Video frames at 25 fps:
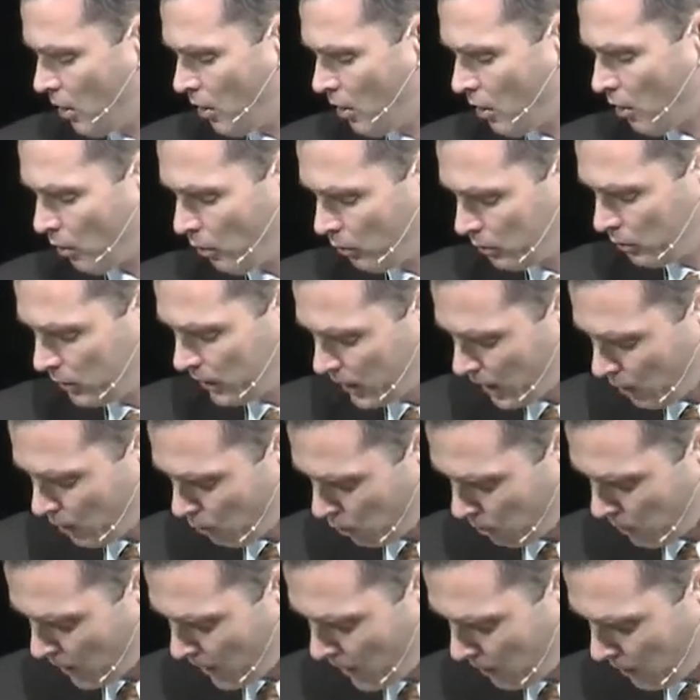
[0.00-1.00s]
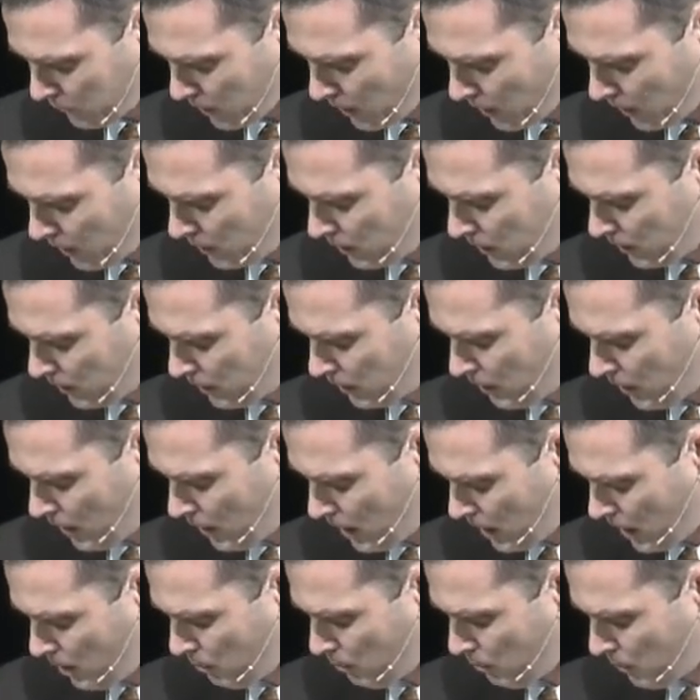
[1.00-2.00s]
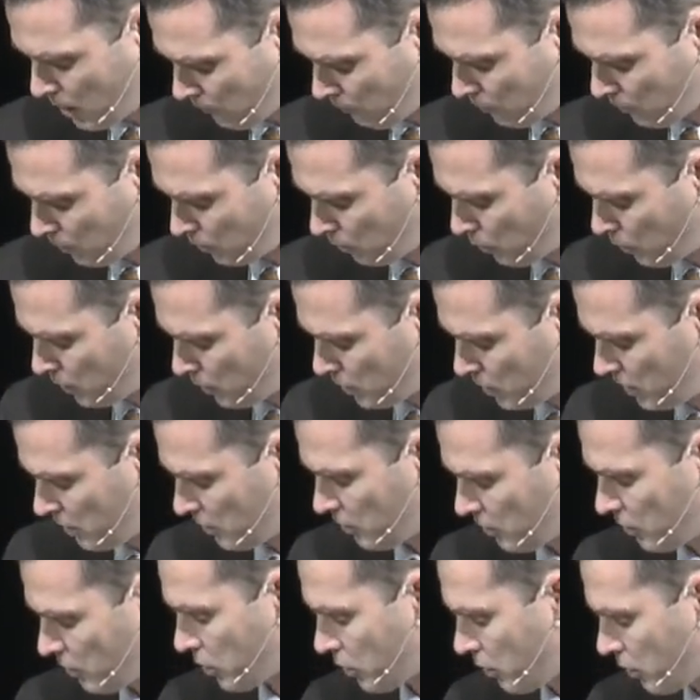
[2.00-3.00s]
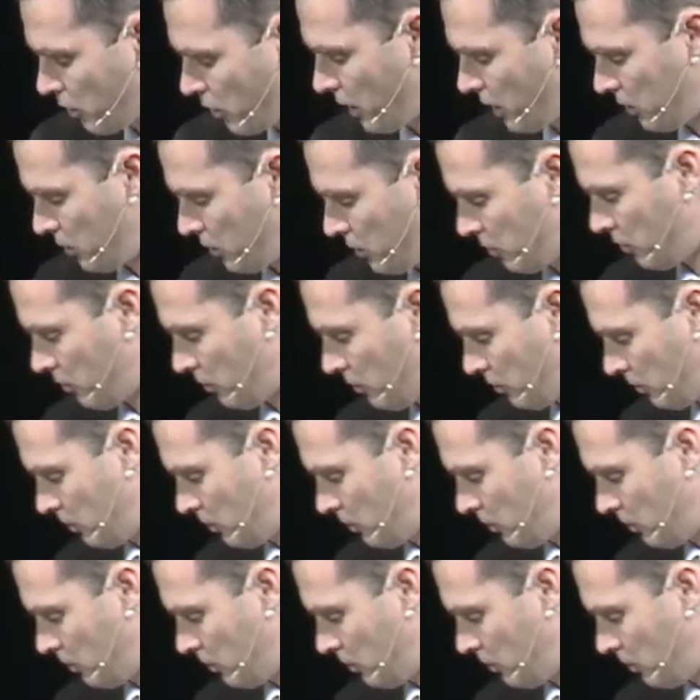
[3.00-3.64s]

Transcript: only they were baptized in the name of the Lord Jesus Christ.